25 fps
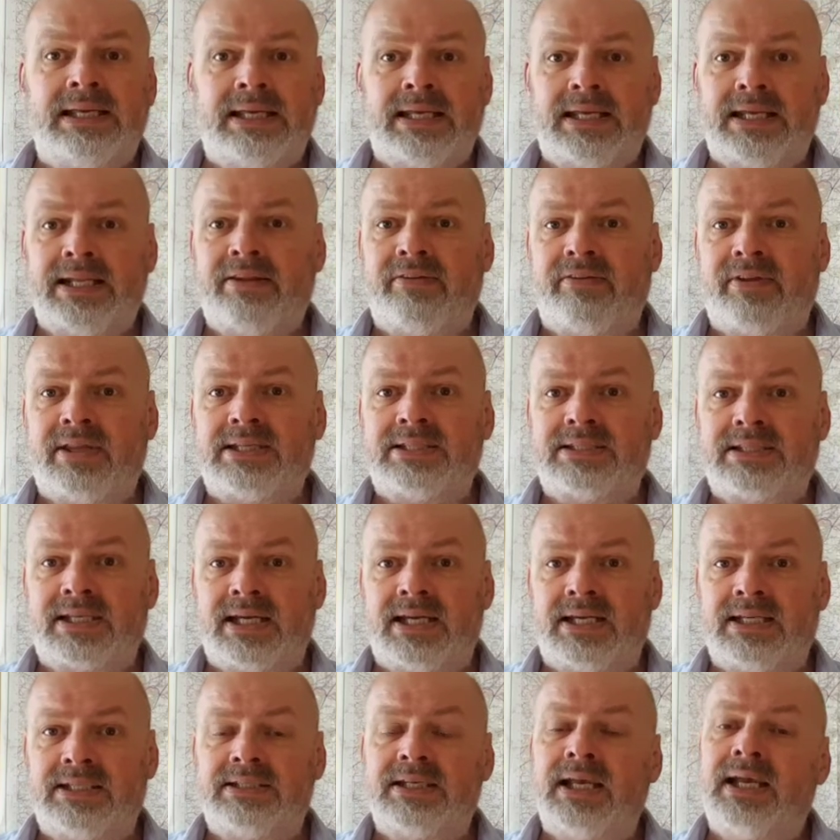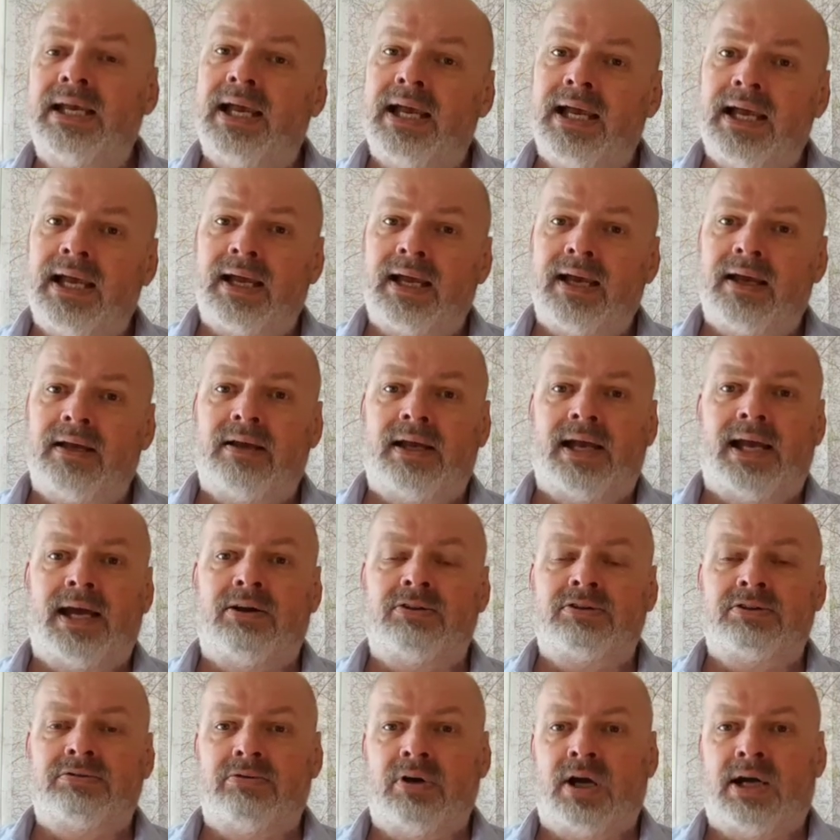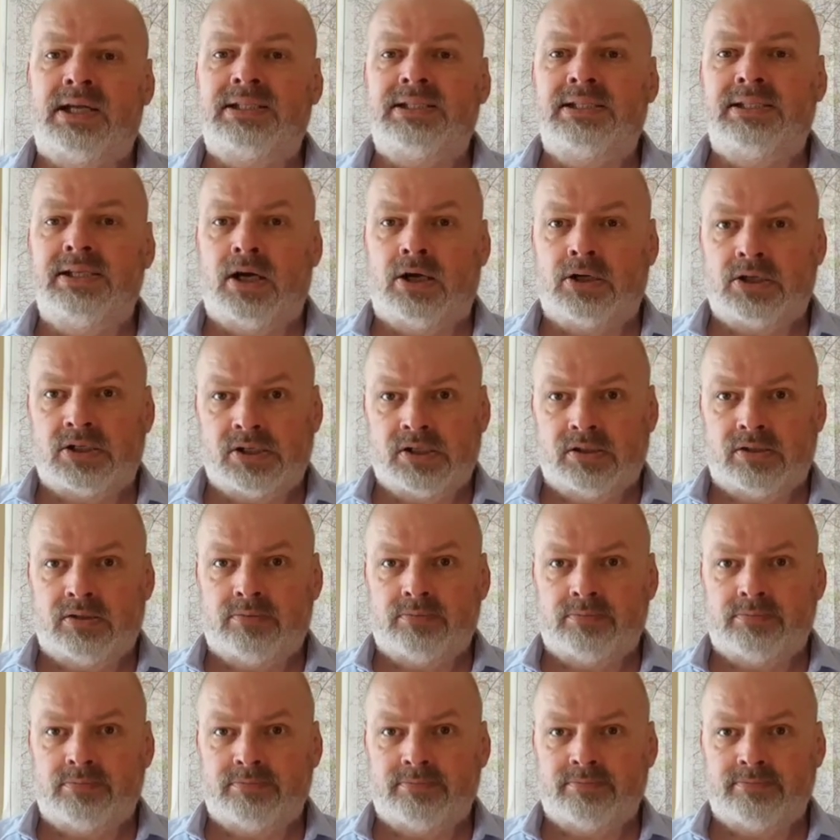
In this case, how to write an article.